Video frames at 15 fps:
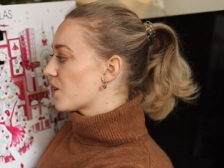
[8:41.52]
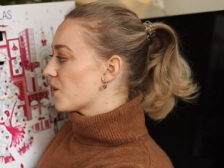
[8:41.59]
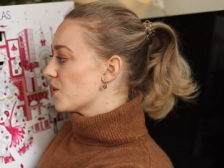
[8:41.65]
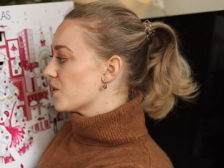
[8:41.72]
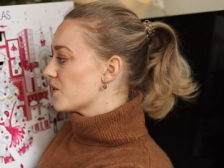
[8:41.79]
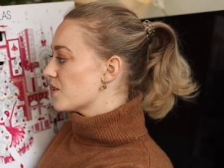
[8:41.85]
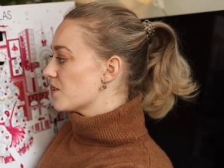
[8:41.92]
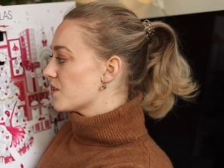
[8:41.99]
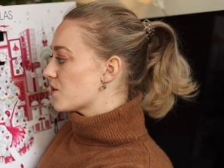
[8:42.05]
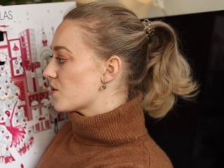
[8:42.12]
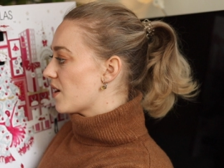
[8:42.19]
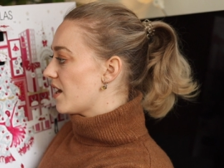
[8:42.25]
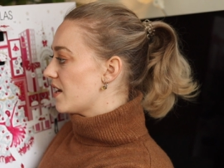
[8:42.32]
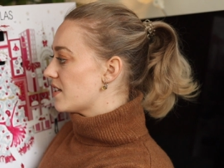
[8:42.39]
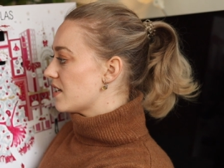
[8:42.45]

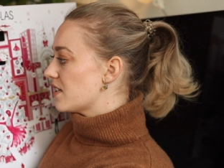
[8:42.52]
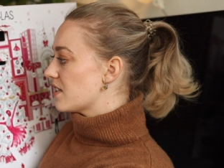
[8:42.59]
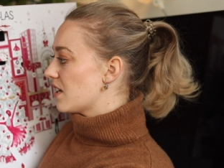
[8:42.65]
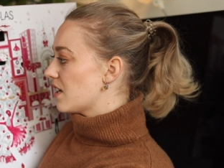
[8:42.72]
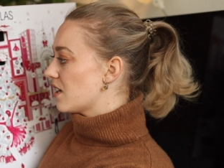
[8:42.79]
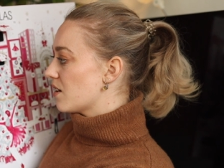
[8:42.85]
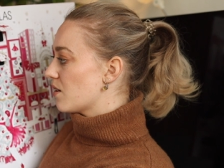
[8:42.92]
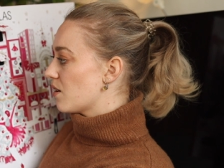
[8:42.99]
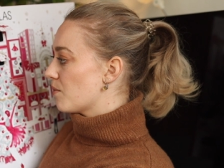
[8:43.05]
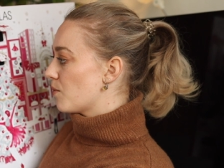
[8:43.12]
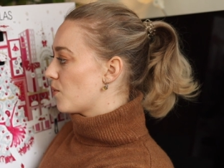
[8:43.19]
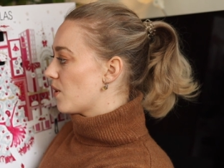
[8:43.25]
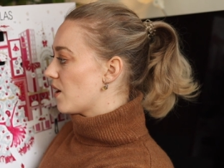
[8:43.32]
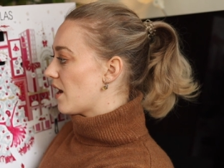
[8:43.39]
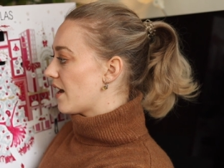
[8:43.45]
Concentrated in
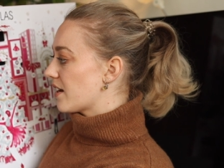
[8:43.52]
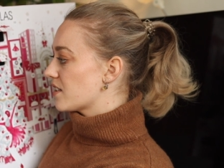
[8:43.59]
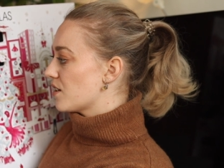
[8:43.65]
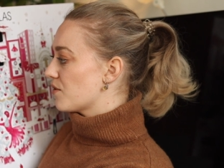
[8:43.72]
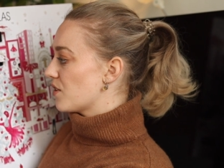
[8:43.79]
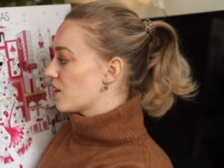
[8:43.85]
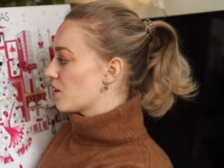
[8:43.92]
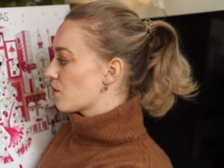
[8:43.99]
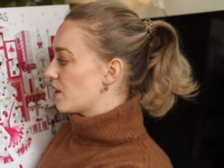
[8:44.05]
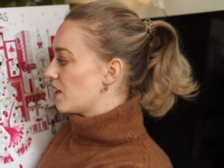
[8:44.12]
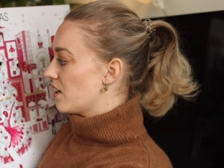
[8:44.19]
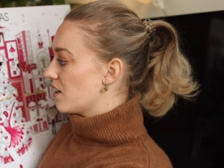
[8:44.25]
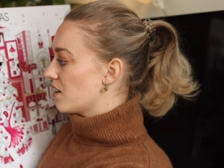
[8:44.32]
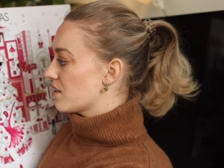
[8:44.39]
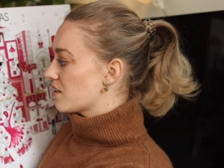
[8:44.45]
active
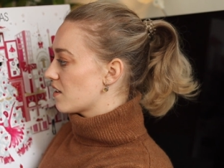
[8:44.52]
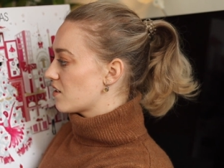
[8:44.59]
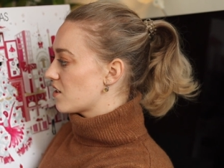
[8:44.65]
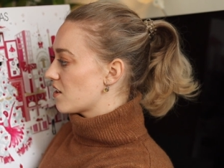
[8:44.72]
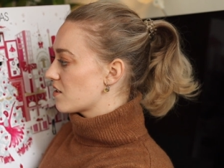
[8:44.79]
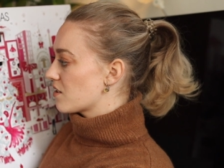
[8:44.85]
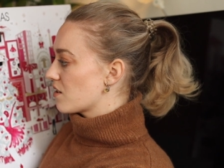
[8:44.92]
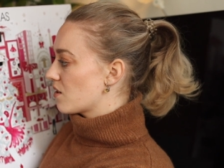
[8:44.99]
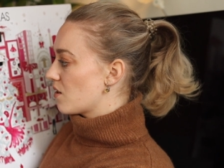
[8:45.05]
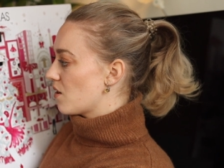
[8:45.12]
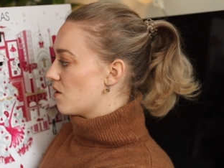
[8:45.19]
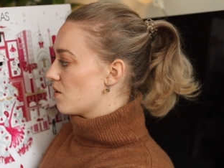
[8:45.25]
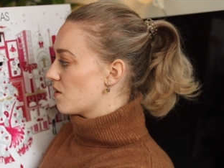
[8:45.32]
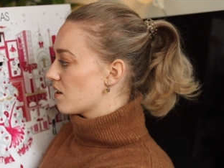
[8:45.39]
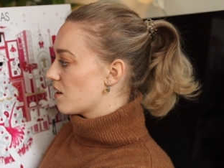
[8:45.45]
ingredients such as
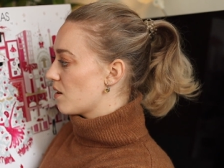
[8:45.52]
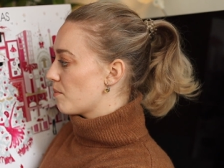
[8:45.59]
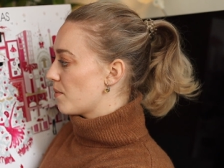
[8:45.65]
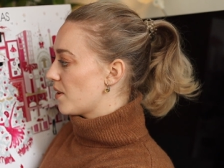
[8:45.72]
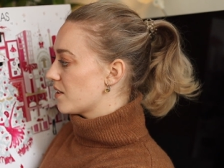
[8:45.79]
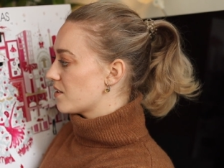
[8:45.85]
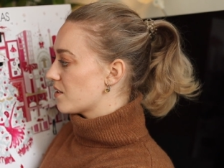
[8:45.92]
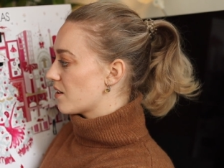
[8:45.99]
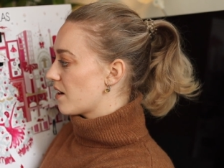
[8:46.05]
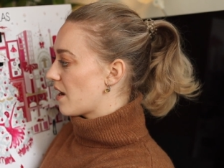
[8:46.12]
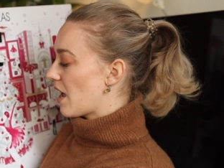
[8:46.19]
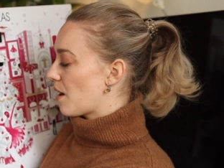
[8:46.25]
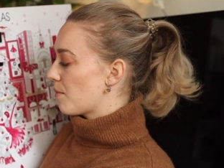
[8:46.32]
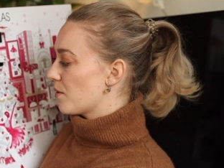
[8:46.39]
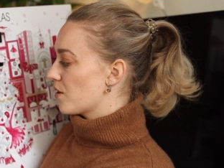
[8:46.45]
coconut butter,
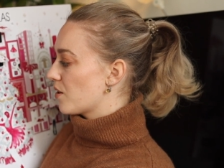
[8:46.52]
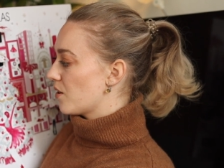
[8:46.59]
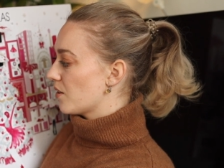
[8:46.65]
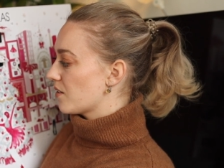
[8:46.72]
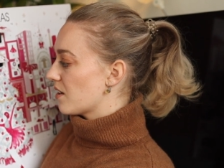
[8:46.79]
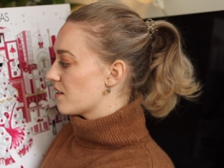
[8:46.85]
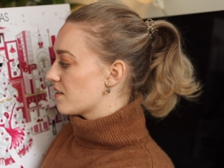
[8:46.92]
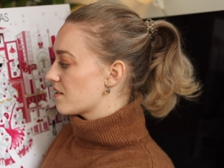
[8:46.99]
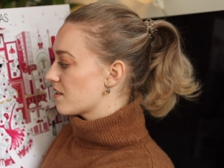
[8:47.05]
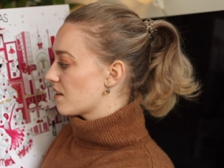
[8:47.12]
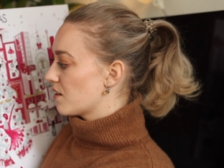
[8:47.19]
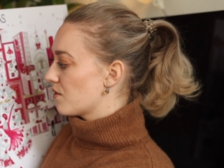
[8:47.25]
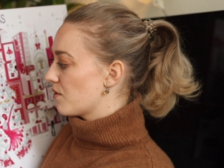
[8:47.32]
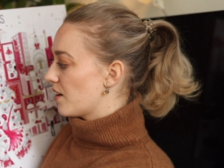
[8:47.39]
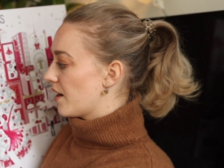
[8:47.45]
apricot and
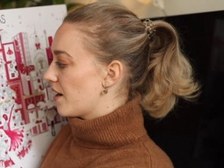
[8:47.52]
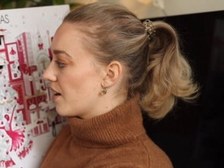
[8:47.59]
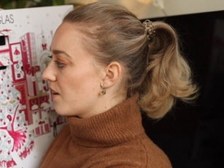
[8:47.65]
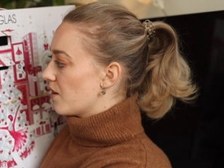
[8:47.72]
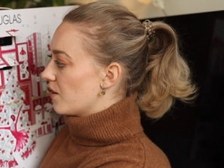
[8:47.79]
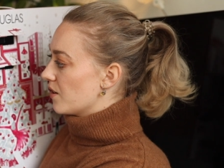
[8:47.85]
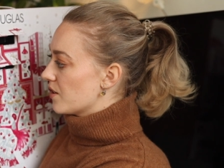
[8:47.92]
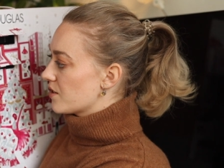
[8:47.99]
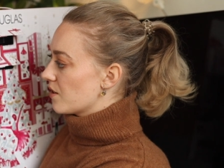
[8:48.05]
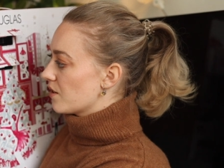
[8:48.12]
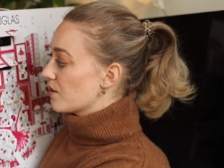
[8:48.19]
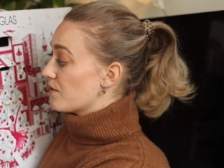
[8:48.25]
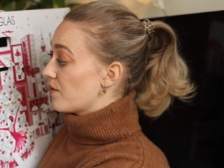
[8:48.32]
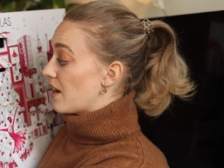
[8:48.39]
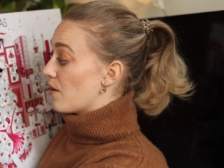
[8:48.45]
sunflower,
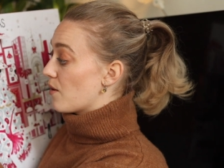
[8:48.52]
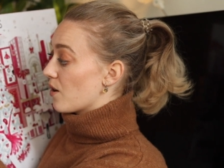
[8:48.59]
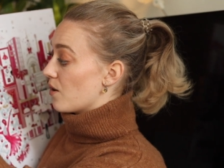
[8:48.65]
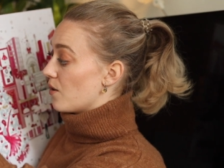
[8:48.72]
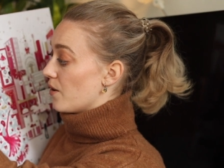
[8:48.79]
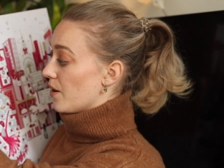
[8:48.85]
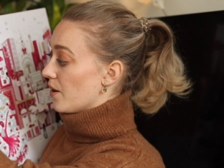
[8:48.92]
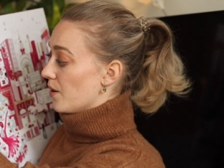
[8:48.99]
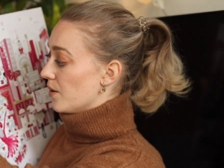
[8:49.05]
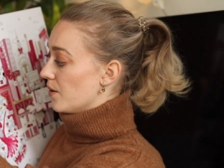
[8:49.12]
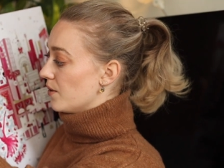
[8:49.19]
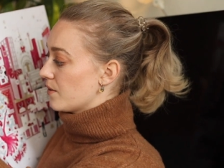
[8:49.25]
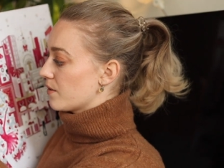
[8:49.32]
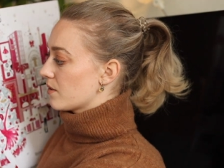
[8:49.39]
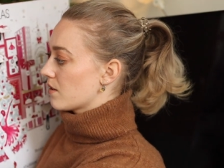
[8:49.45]
sunflower
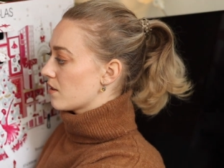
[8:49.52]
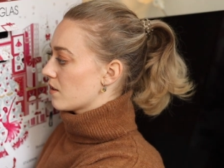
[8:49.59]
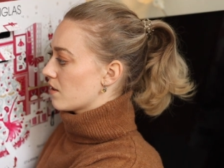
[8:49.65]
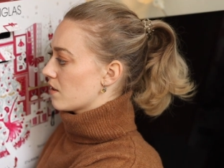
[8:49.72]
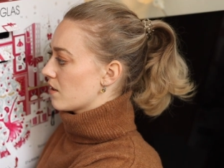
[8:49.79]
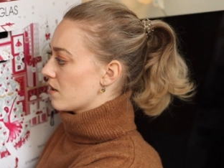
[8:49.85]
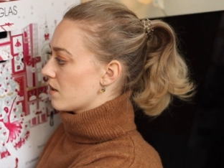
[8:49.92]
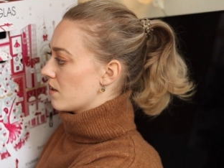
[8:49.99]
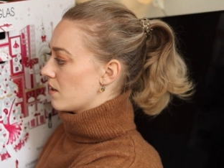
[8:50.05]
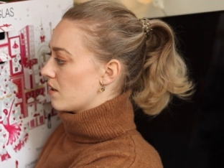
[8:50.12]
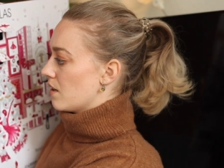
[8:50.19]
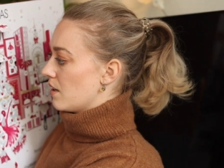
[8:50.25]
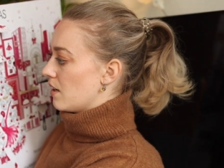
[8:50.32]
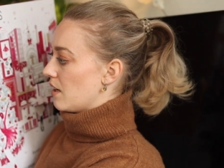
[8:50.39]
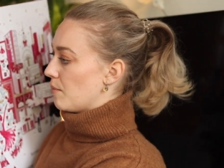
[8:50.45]
oil.
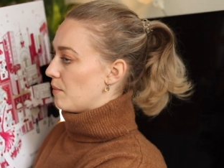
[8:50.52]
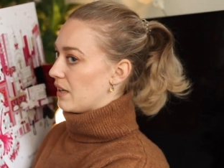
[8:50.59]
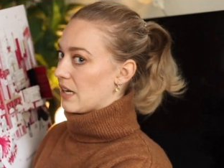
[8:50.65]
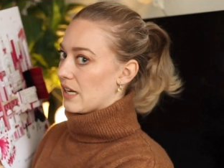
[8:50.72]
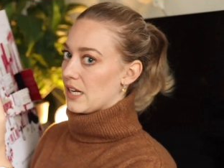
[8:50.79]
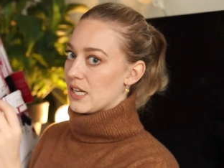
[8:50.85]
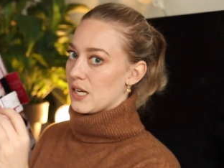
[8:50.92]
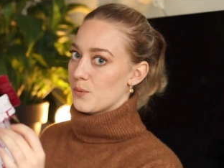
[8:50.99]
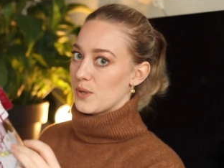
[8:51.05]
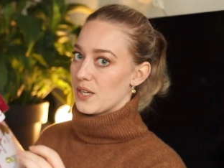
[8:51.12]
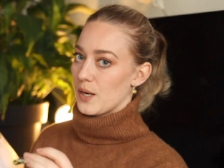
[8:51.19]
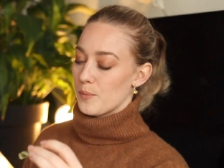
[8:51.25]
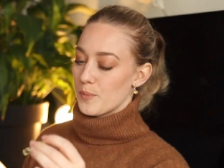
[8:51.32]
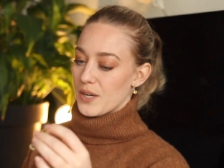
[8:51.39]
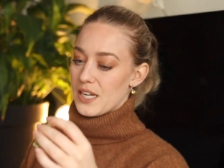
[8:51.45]
Let me get it out
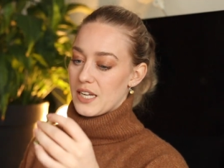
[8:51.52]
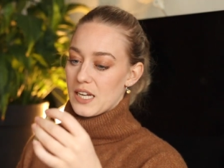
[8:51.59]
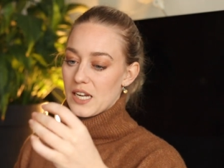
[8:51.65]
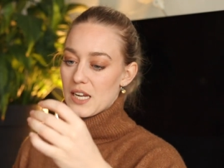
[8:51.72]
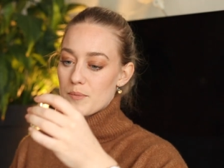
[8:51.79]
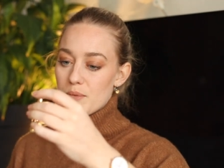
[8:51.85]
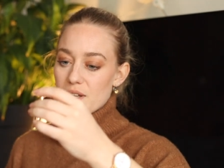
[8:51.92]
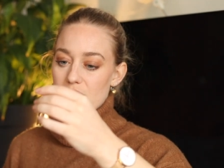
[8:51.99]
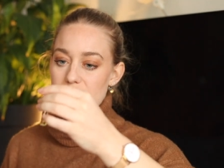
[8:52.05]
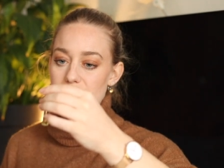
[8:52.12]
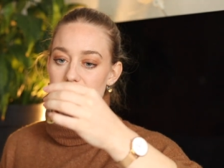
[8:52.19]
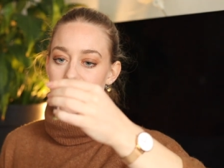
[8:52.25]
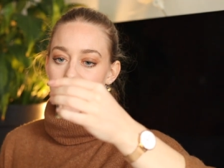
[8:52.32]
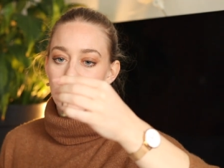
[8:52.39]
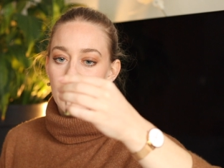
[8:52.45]
without breaking it
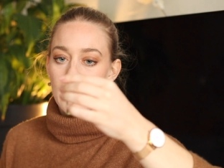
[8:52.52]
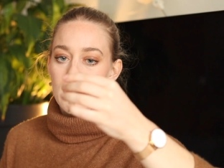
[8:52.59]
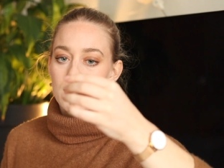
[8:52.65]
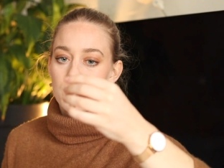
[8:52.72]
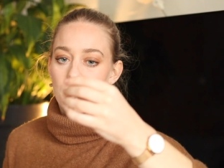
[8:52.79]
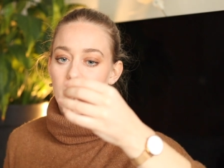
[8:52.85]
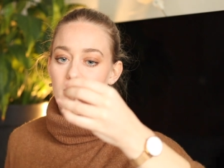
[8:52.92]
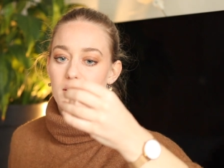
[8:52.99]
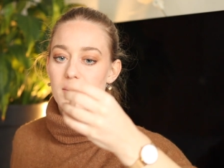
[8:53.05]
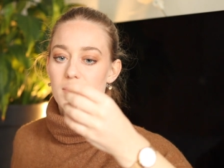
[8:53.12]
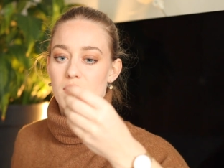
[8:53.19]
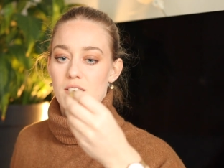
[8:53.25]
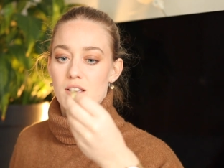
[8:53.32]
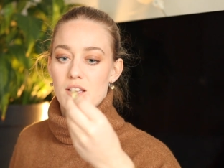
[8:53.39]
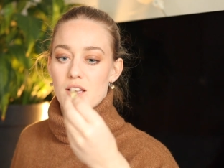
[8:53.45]
because it's a glass one.